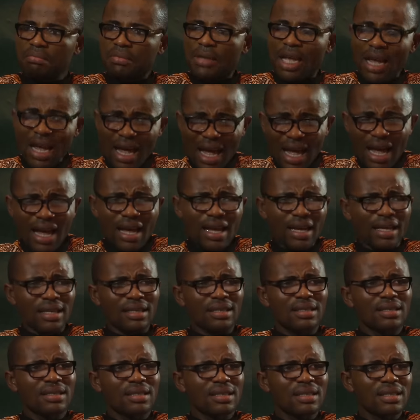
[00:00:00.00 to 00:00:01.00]

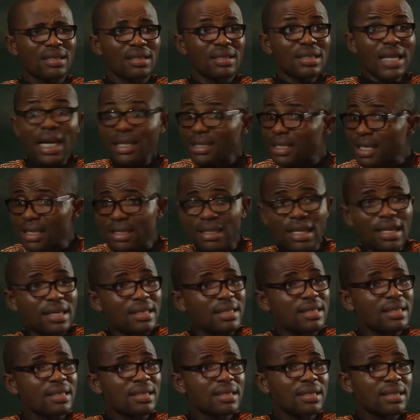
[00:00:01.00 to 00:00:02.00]
That is
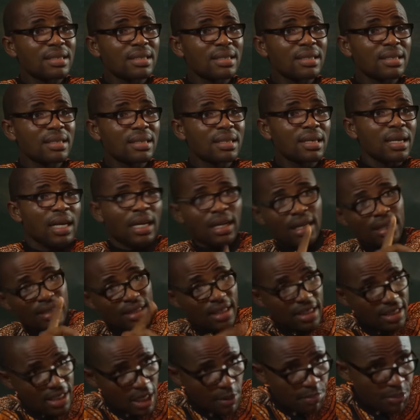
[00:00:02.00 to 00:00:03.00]
it.
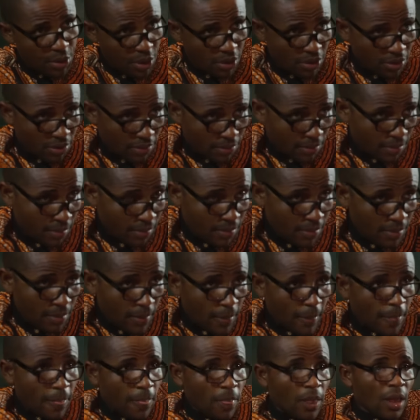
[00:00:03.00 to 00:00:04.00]
See, Dipio,
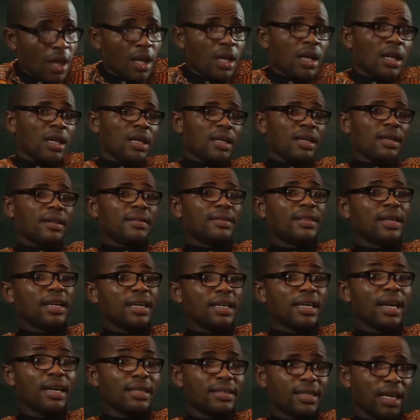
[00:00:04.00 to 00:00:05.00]
3
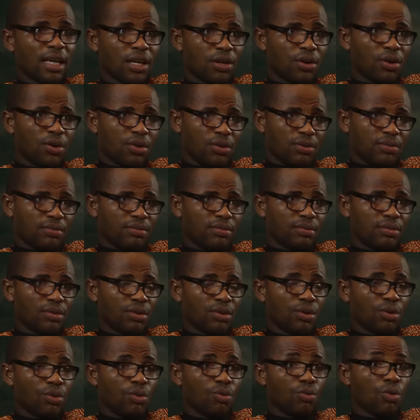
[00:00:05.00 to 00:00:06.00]
days ago,
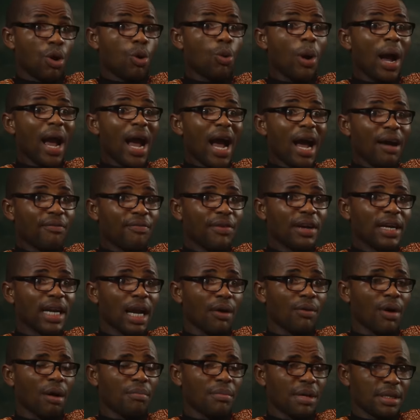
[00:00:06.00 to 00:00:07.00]
we were having
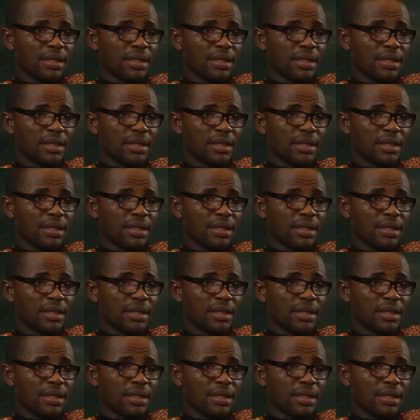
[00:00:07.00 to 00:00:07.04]
our